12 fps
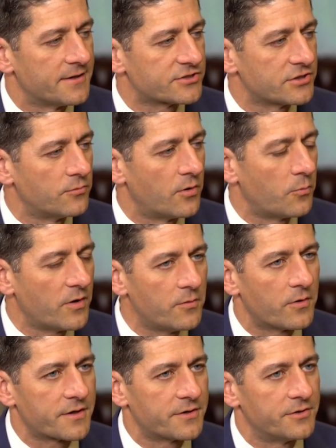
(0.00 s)
And so what we
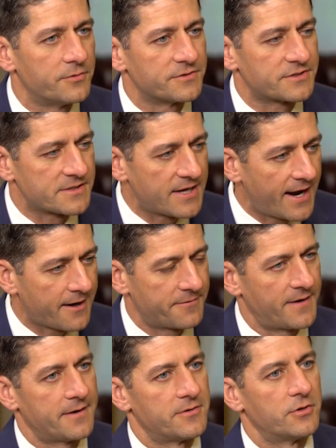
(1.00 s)
wanted to do was attack
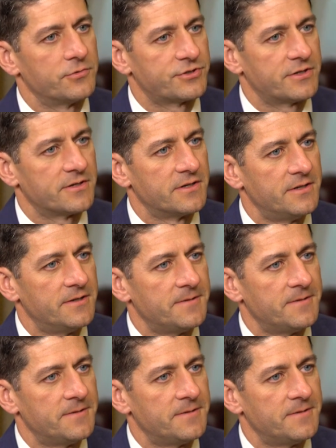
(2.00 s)
that notion